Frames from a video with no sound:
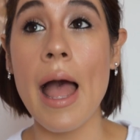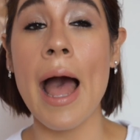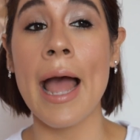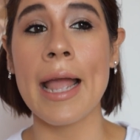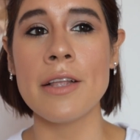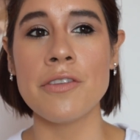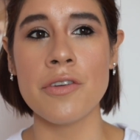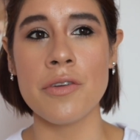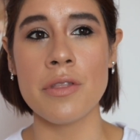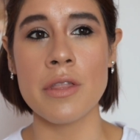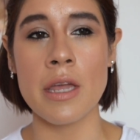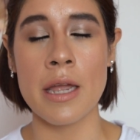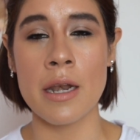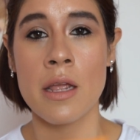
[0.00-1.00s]
I do,
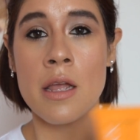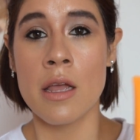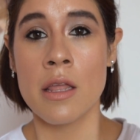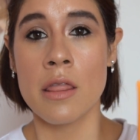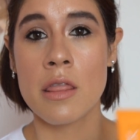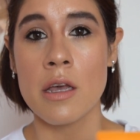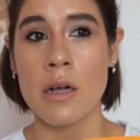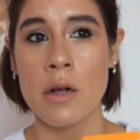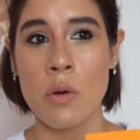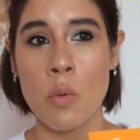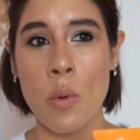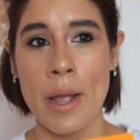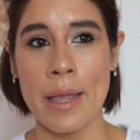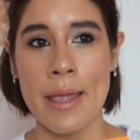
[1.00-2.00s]
then the
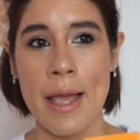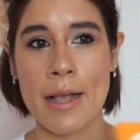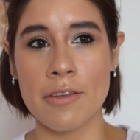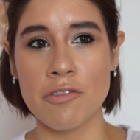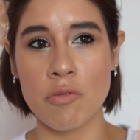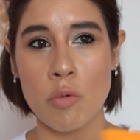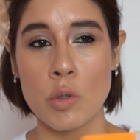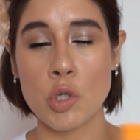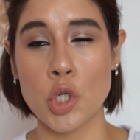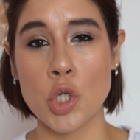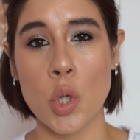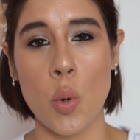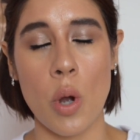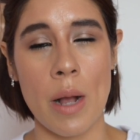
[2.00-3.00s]
white cast won't
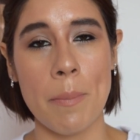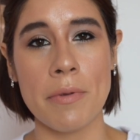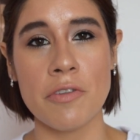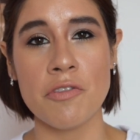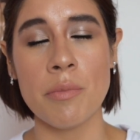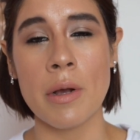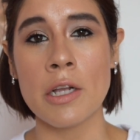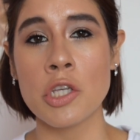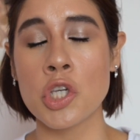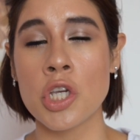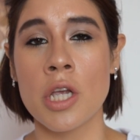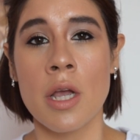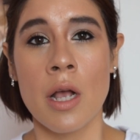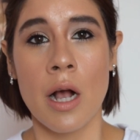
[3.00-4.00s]
show up as much,